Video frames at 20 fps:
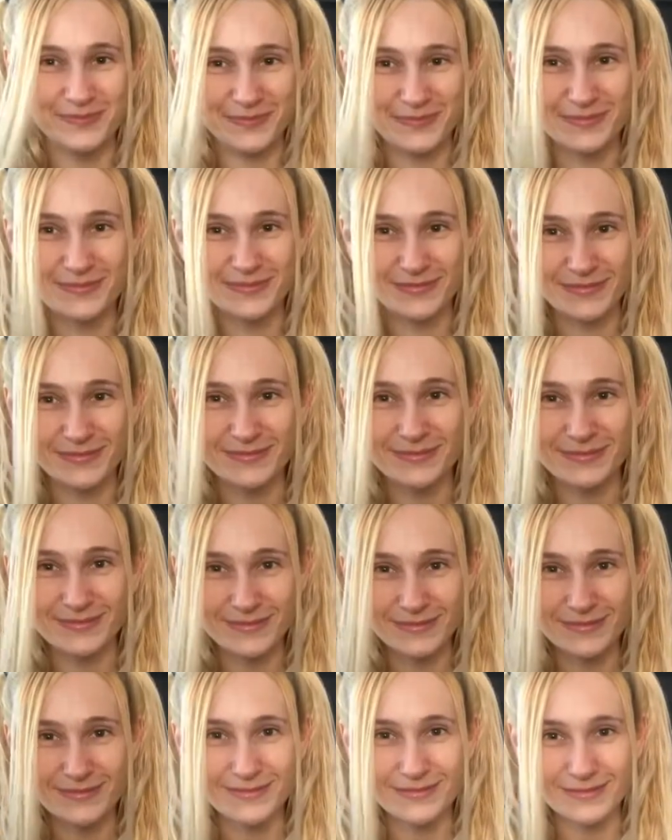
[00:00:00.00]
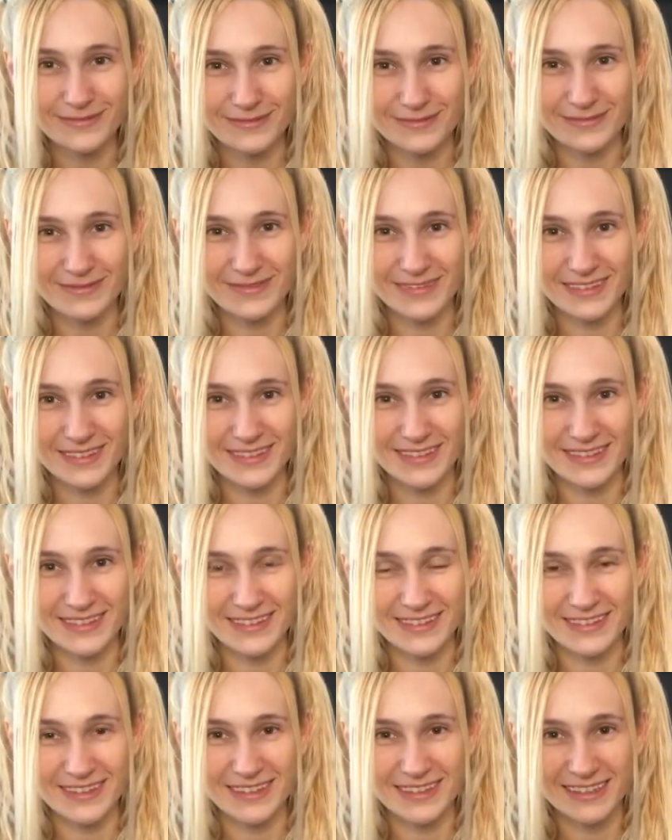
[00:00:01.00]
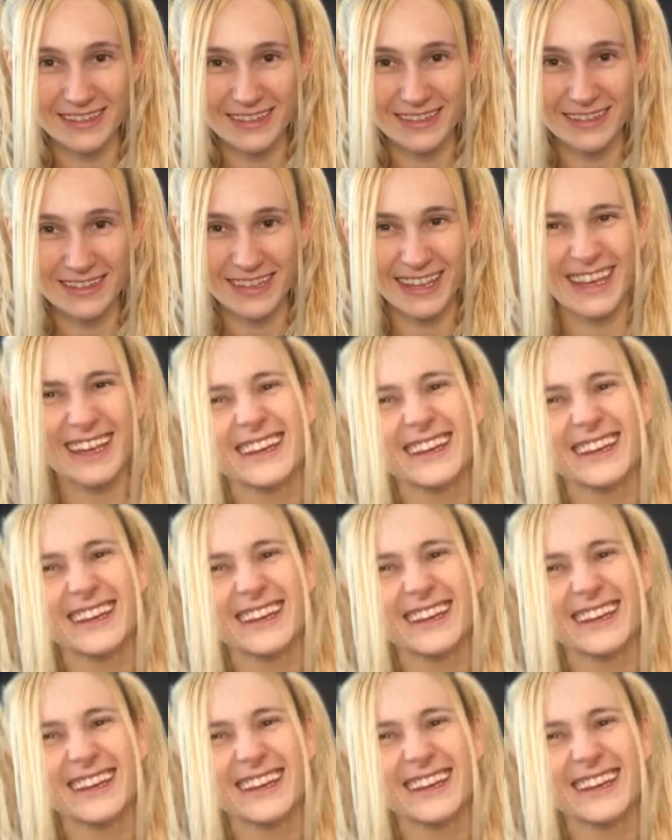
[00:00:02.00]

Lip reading: The person shown says nothing.